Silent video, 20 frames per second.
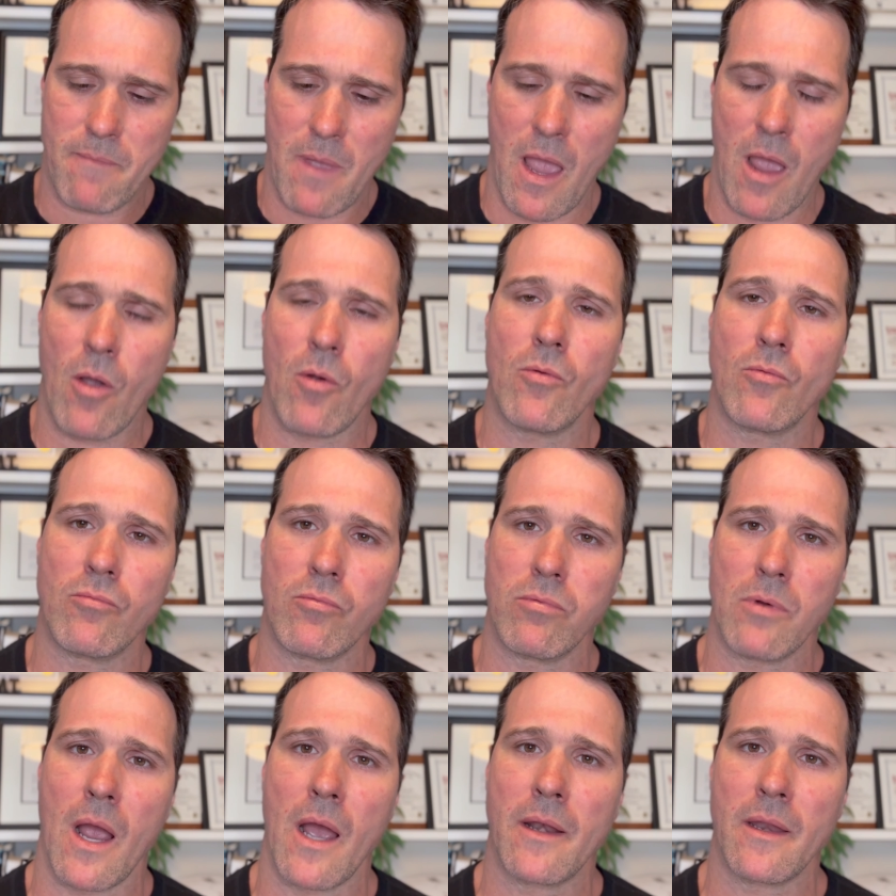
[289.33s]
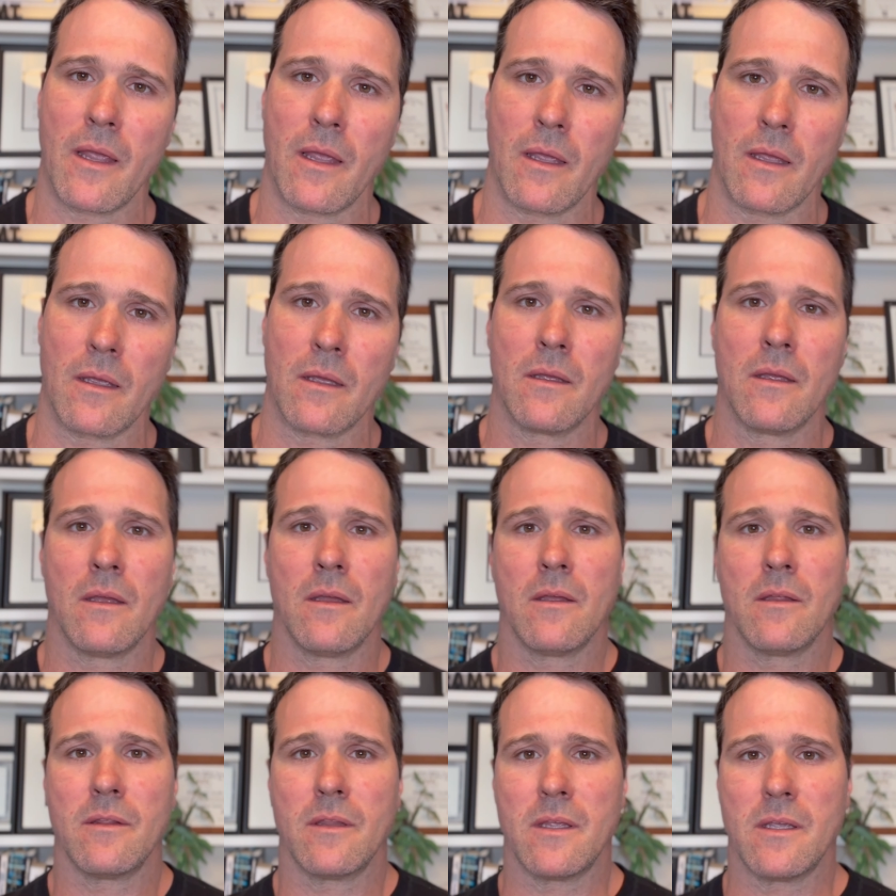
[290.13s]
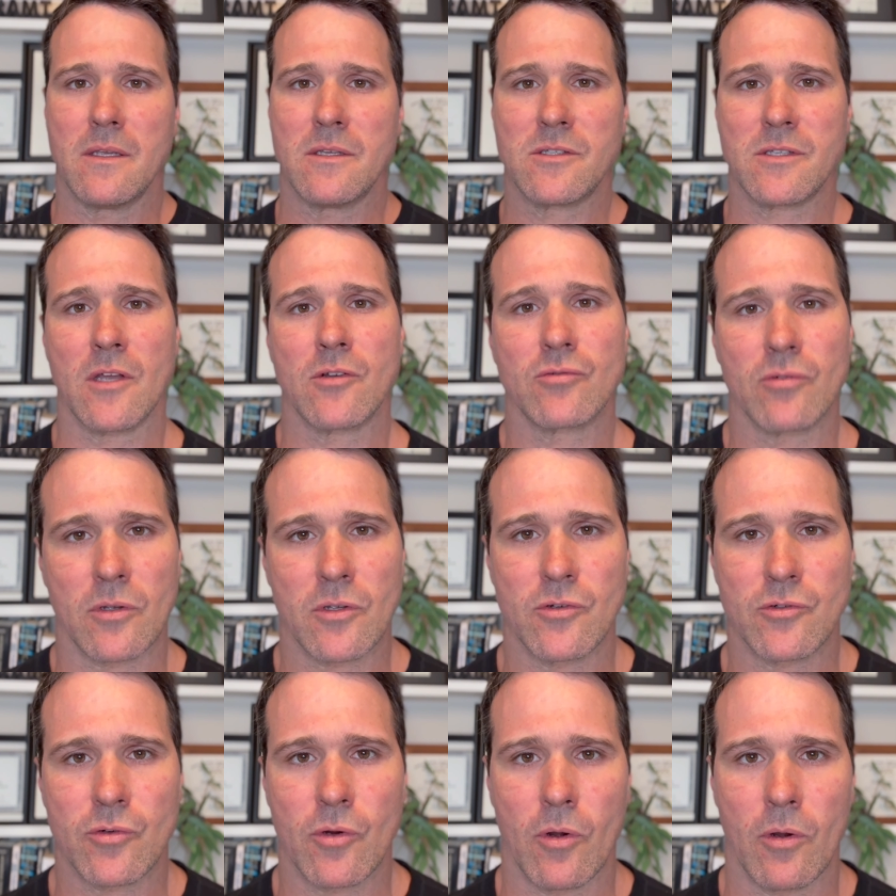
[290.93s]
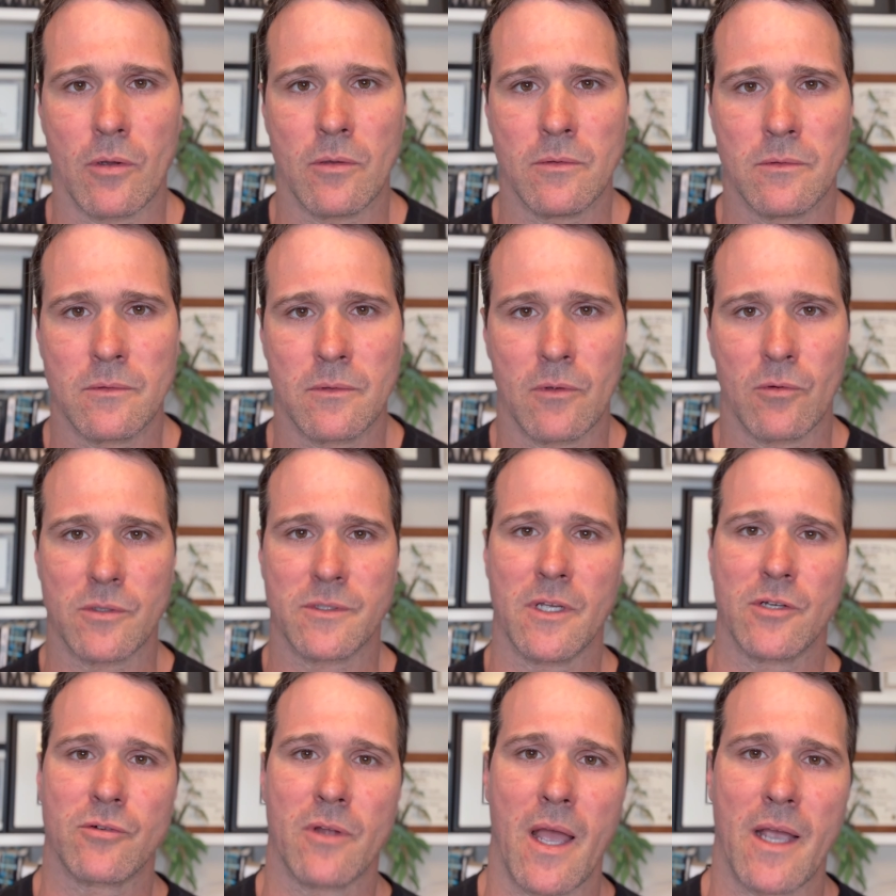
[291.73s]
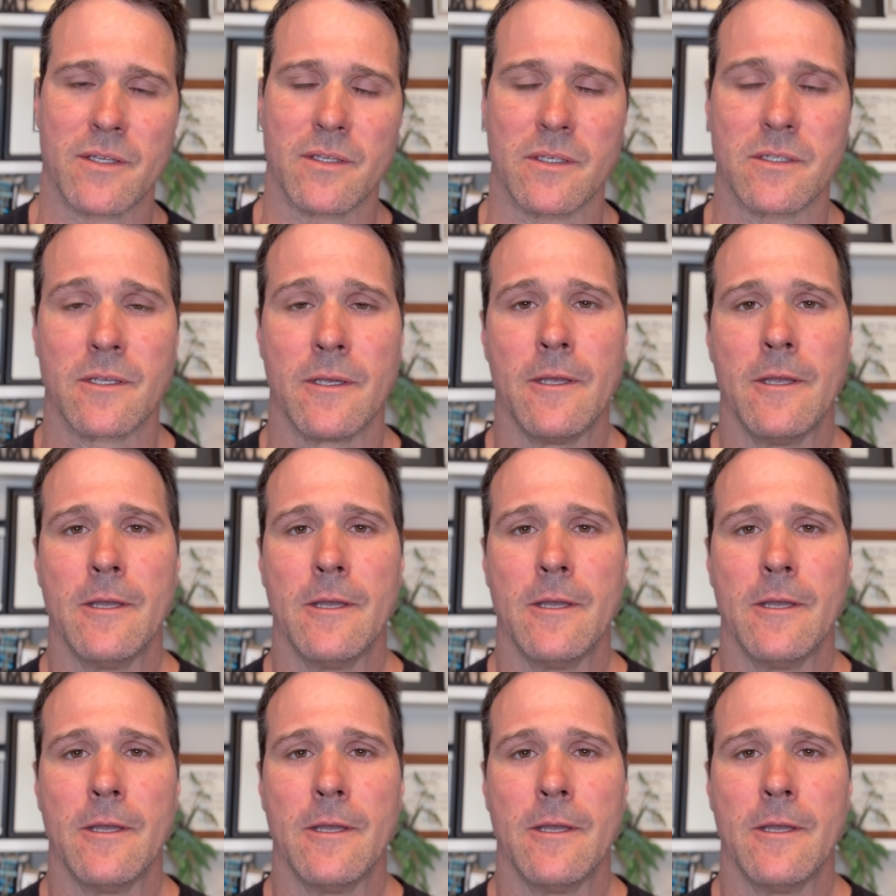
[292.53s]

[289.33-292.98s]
outrunning the central control or central axis.